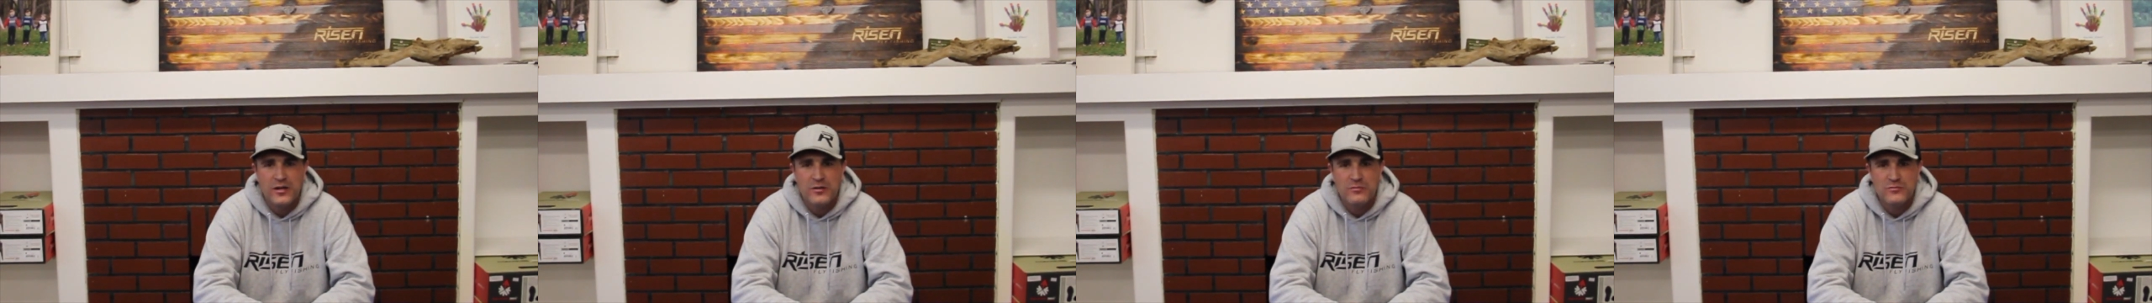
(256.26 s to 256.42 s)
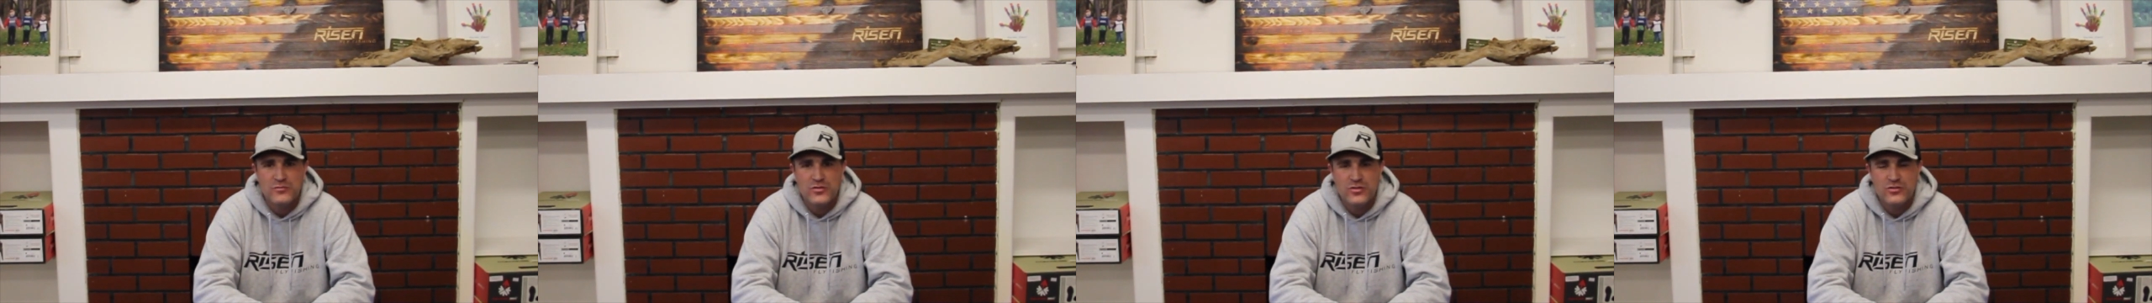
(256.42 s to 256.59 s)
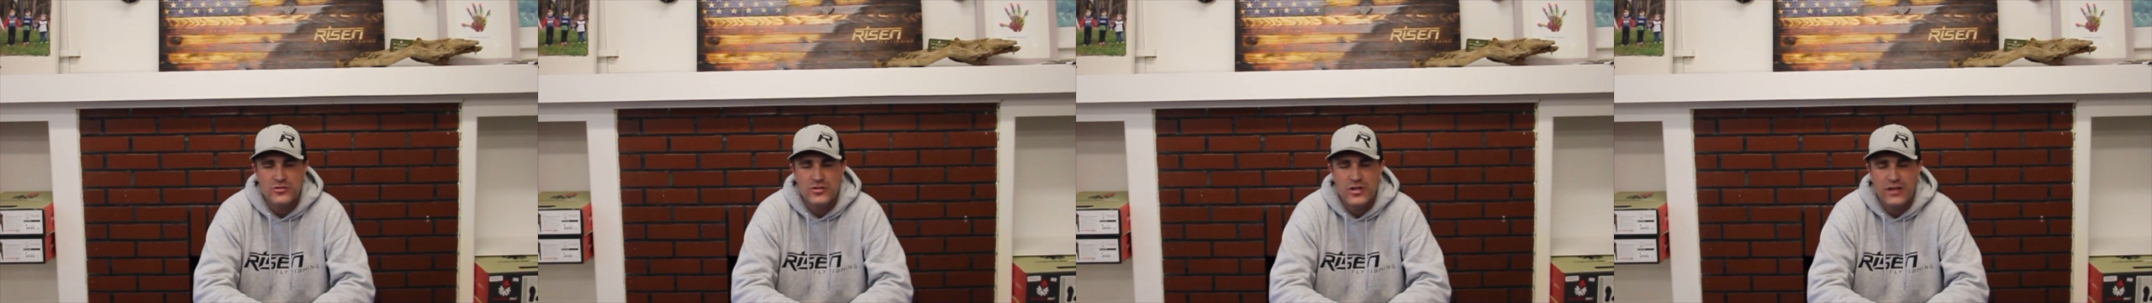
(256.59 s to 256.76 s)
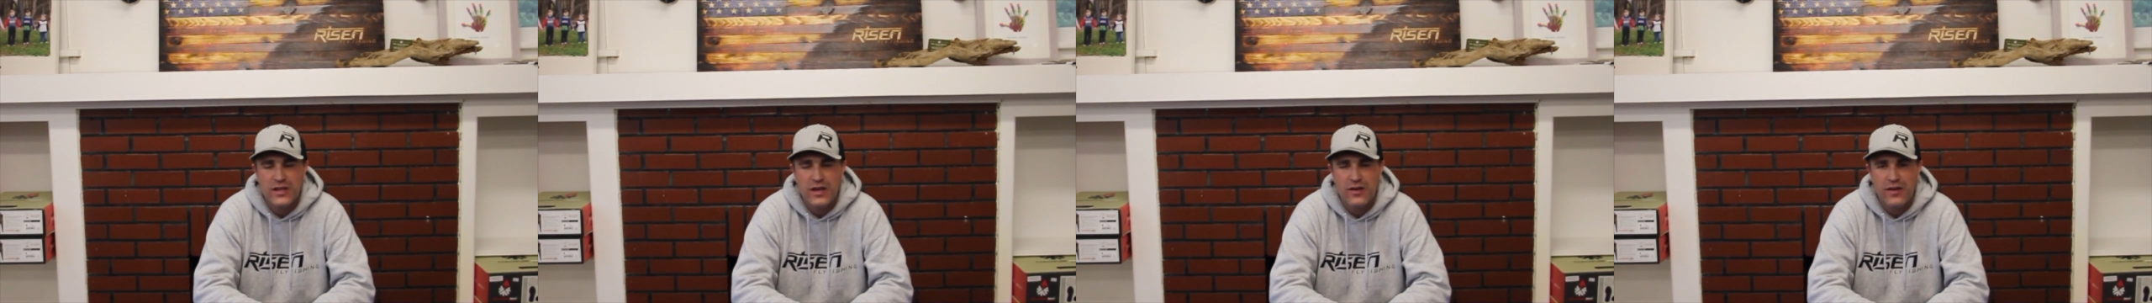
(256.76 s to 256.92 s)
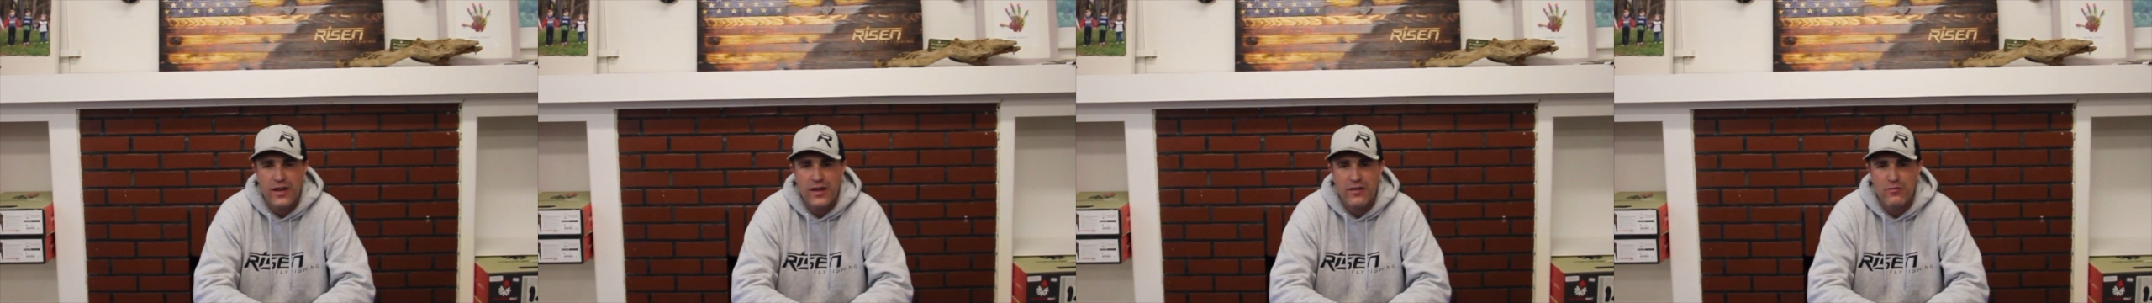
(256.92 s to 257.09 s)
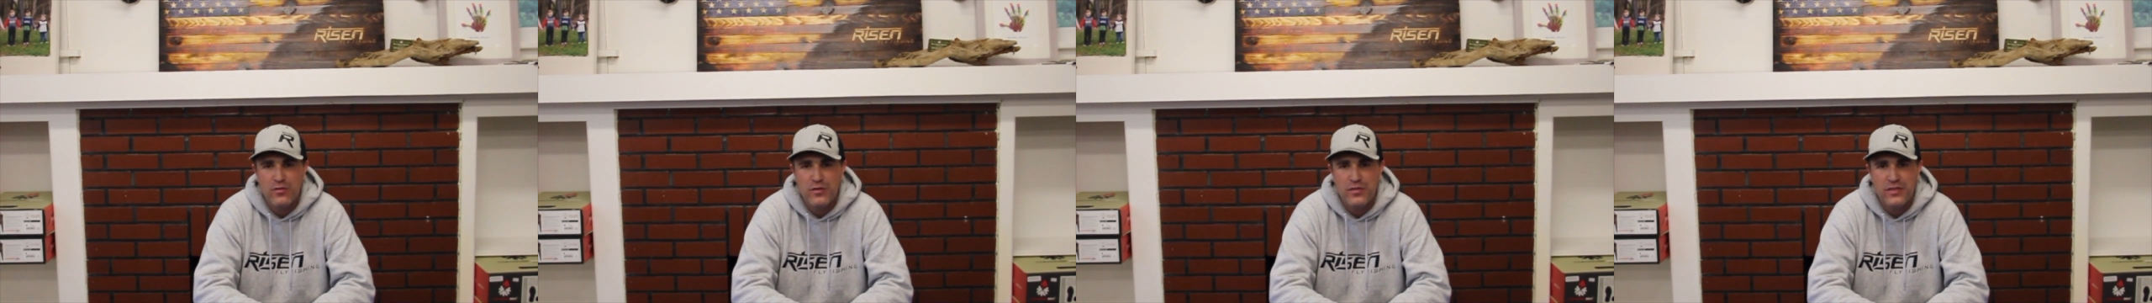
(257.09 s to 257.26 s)
So check
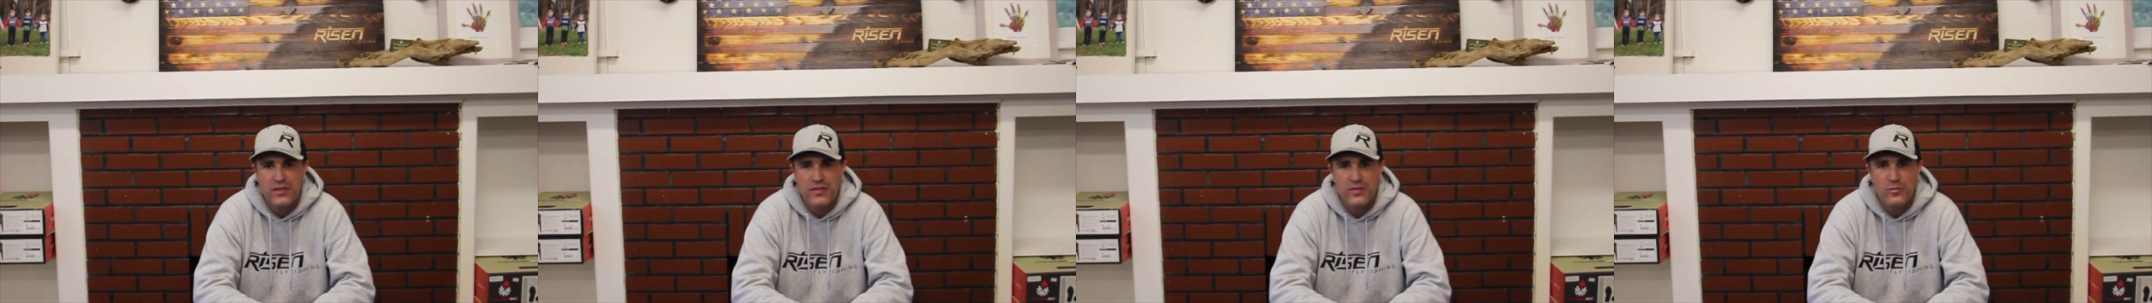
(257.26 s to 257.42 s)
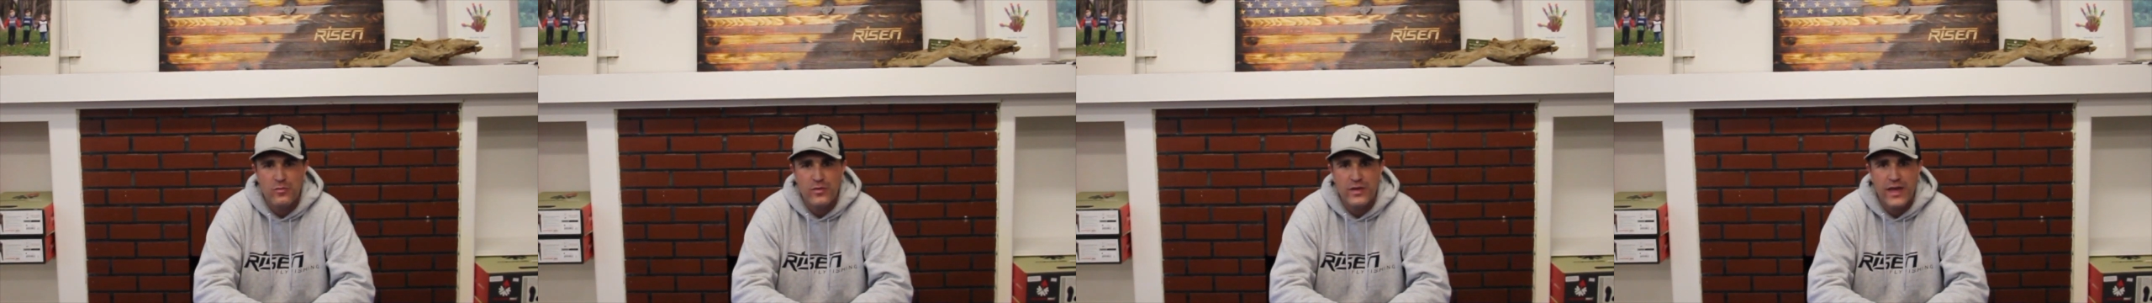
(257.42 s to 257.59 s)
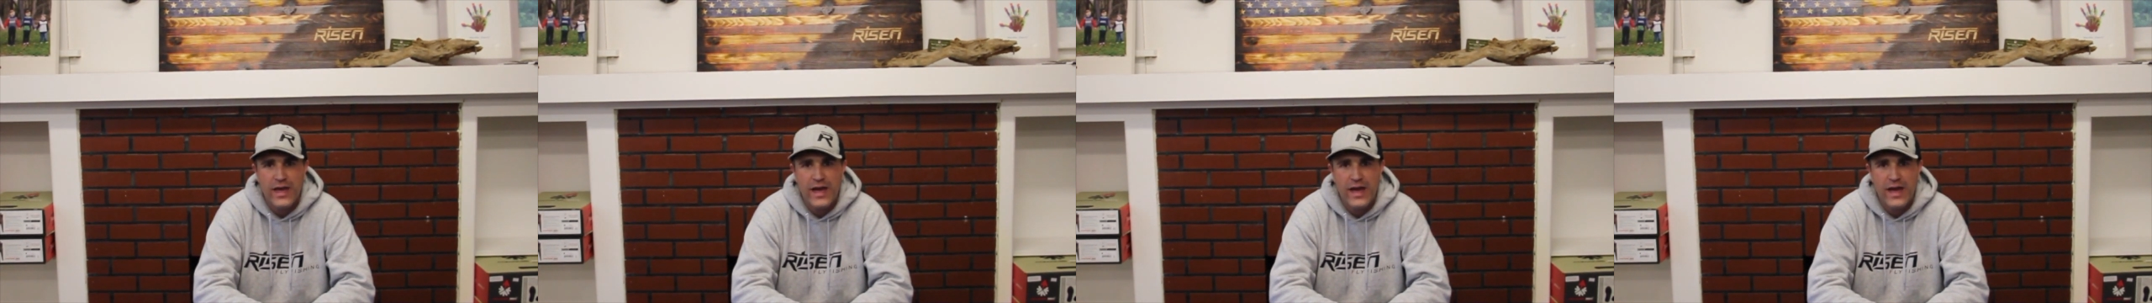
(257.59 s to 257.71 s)
out everything that we